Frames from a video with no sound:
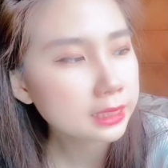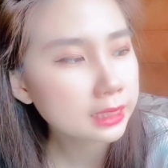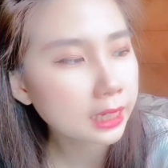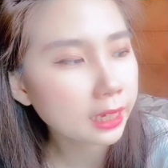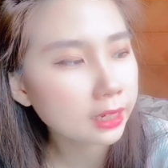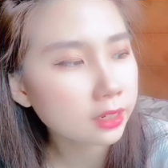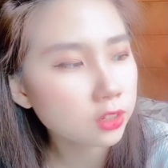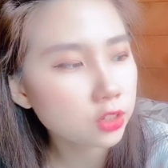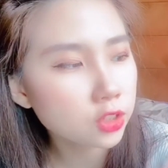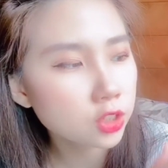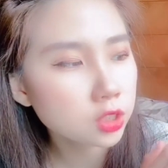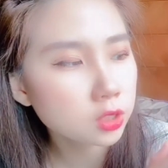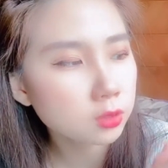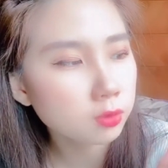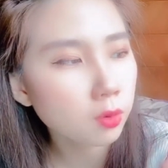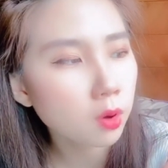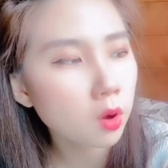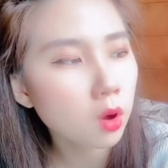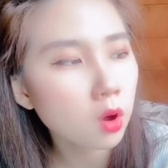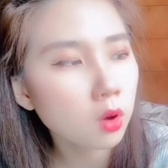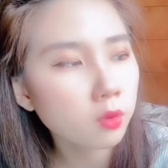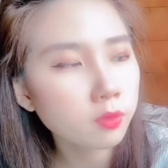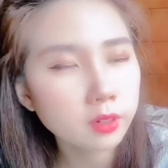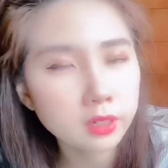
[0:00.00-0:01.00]
and it just
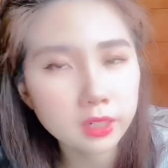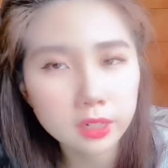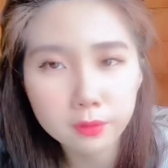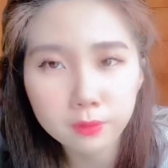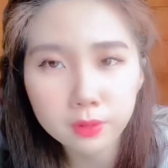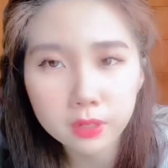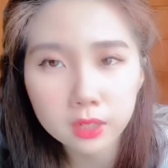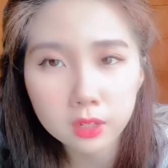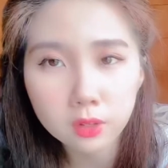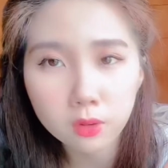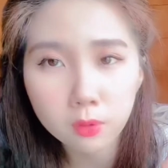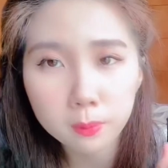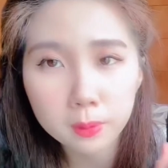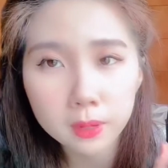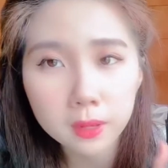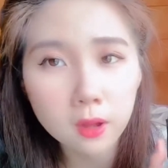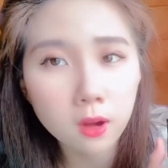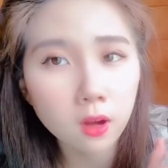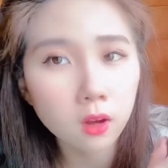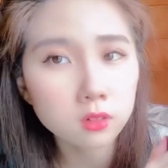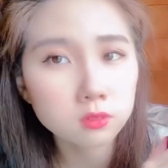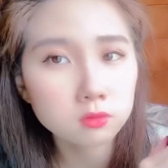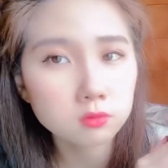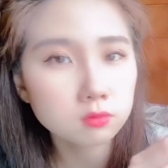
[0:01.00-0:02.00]
fall off and everything will be
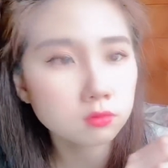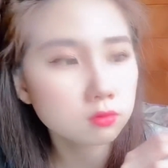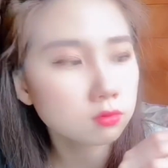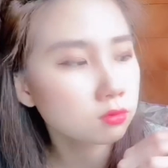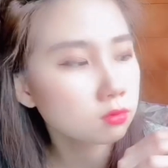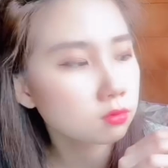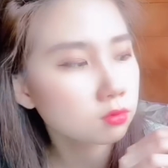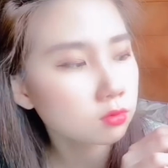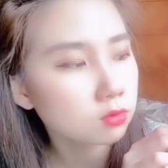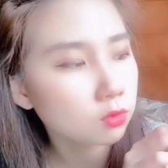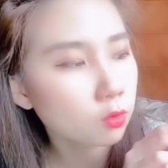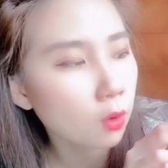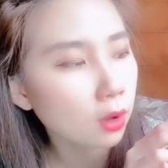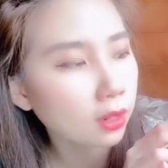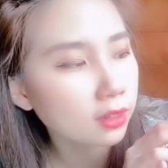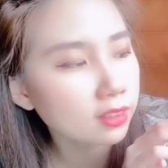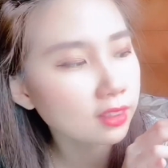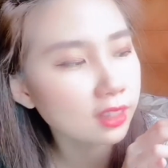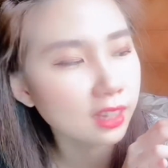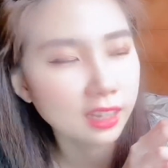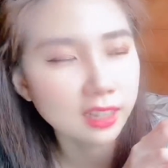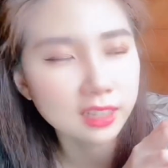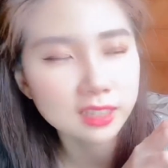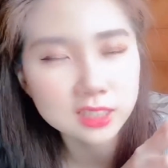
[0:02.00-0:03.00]
gone
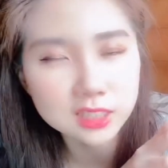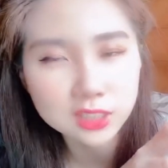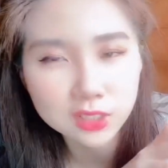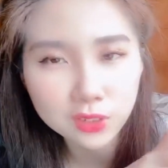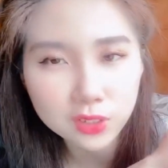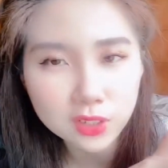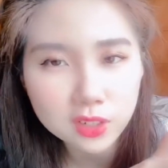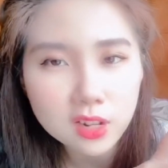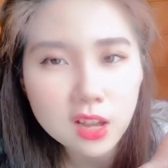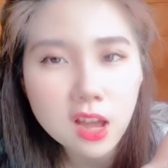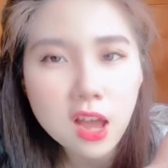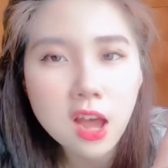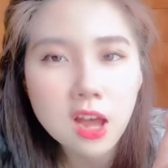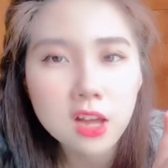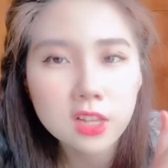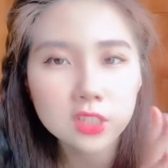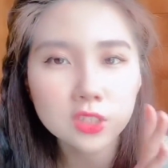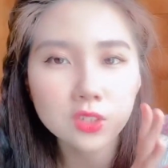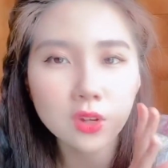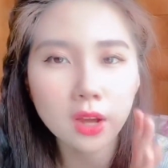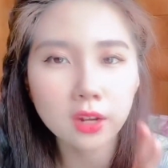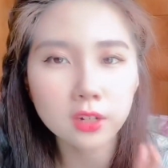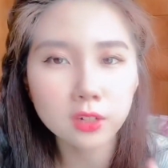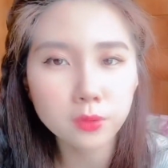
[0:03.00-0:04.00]
one day soon
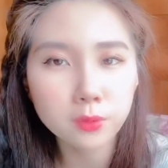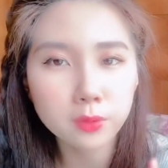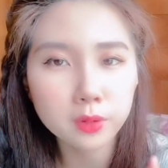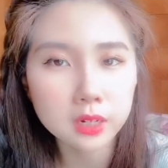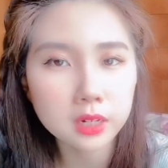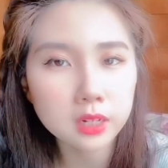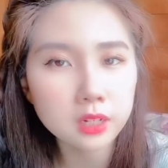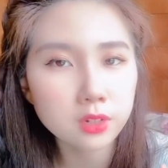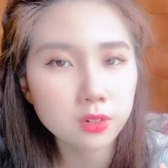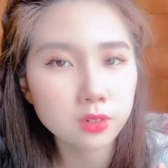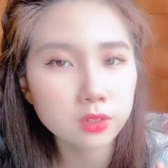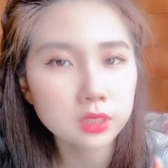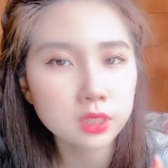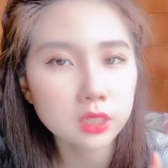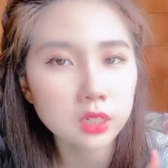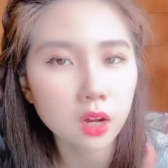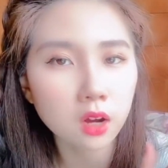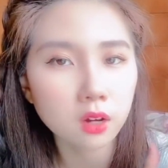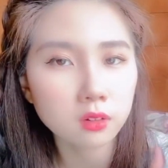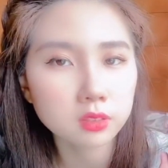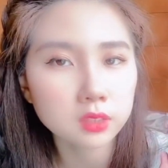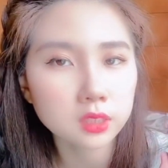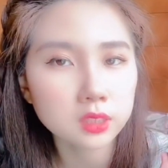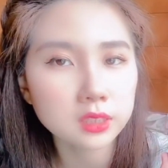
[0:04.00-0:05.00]
so i don't really use it
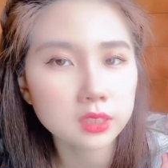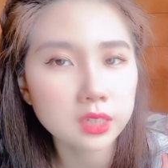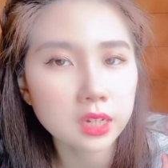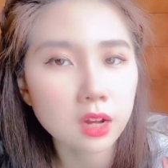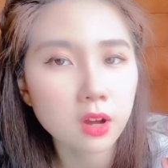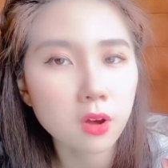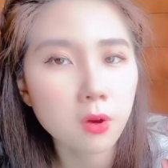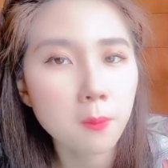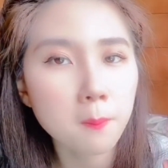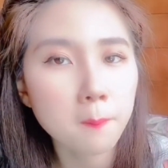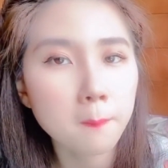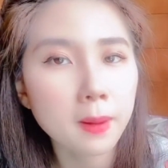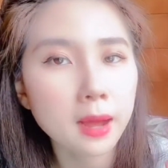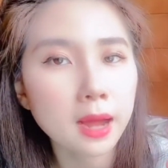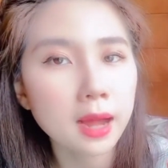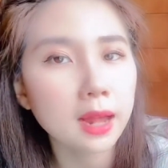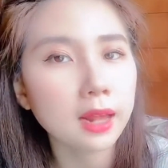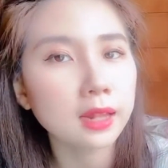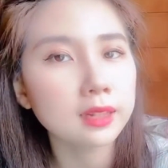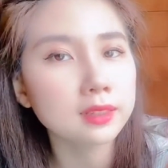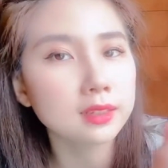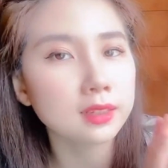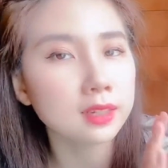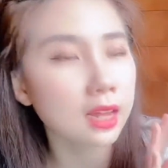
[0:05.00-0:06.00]
often now
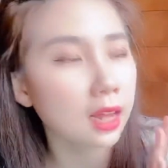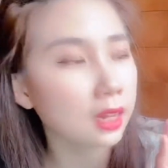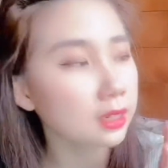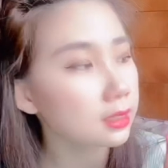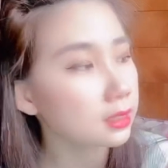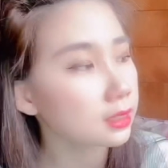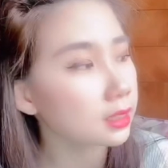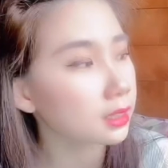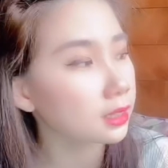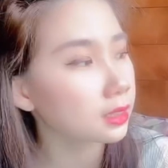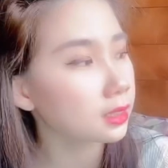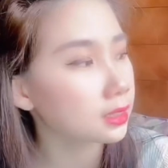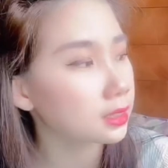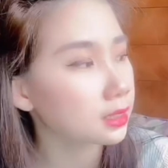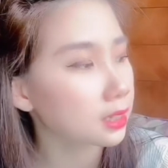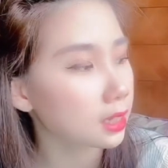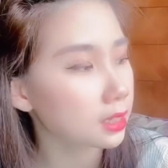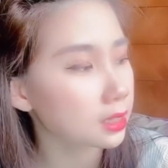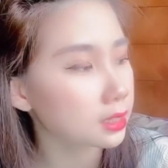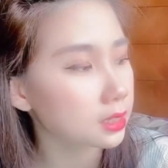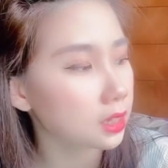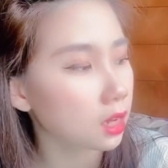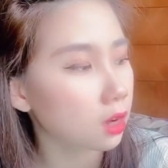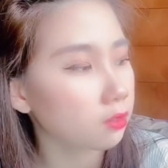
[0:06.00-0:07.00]
but the color and
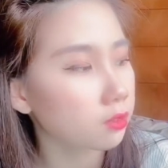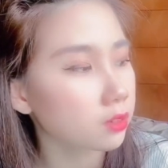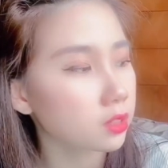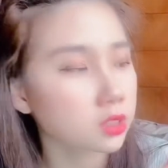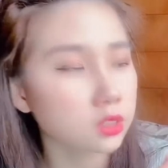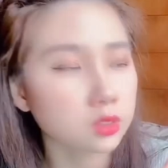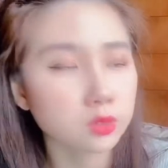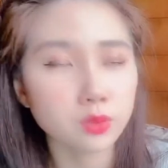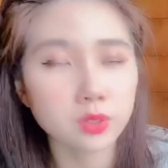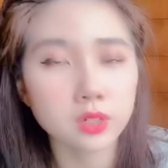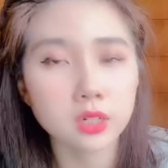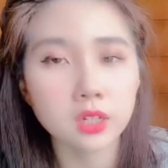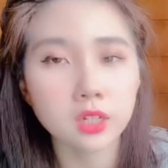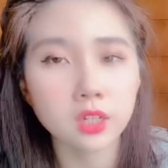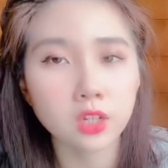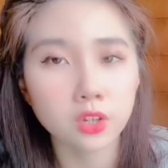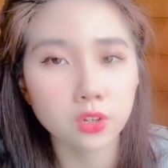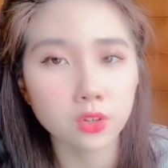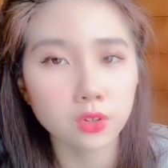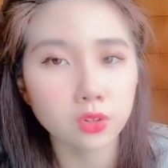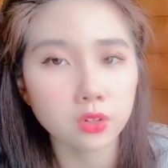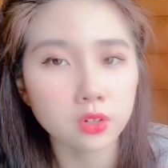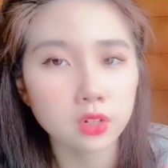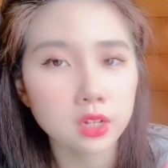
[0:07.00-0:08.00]
design itself is really
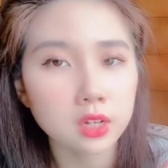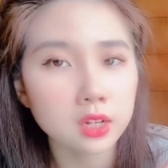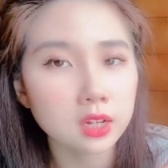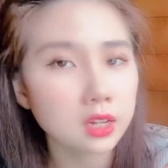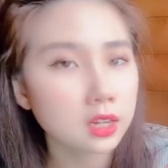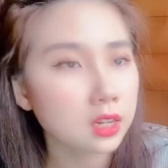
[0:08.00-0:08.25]
cute